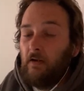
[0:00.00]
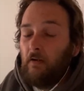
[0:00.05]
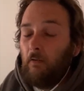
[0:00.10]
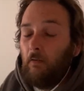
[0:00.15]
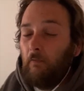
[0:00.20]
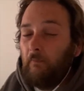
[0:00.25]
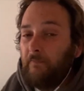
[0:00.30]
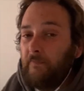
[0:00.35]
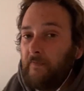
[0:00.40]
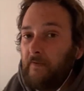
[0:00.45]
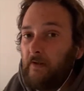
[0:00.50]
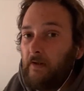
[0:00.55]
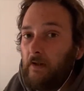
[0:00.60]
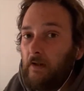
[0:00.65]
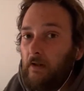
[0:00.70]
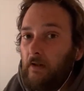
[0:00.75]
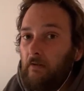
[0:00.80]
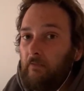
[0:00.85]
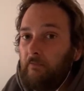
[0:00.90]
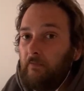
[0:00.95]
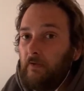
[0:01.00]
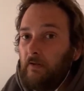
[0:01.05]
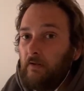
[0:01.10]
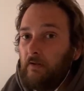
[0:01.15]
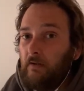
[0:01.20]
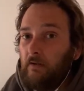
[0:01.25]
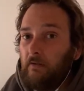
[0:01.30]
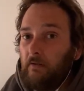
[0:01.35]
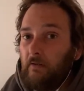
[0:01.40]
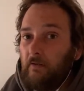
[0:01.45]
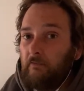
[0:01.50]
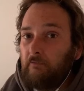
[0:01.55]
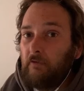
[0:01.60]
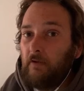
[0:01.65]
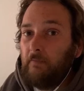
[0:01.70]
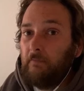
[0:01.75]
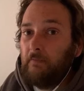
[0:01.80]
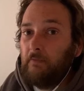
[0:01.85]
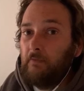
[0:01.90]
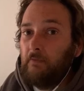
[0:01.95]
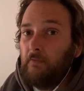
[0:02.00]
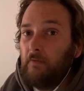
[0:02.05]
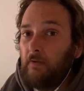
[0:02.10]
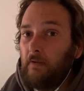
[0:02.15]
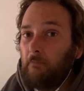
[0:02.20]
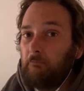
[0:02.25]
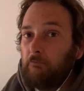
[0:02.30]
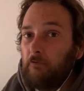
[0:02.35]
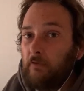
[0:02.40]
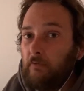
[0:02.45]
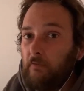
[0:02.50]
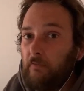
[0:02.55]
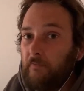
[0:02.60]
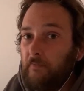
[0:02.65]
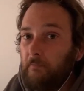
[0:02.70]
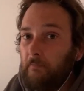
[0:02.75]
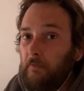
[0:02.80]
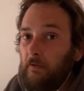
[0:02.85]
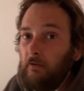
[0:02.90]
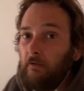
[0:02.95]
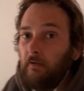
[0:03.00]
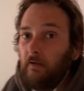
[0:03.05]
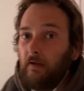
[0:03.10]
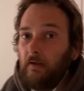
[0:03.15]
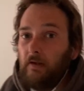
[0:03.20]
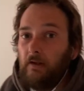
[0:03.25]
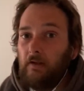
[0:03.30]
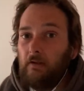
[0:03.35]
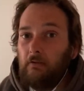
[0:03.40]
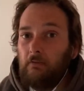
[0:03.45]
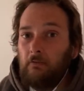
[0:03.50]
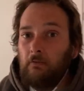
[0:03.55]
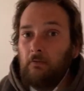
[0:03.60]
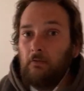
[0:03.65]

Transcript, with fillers: on the earth like I'm gonna chuck you and i am bringing up to Mars now.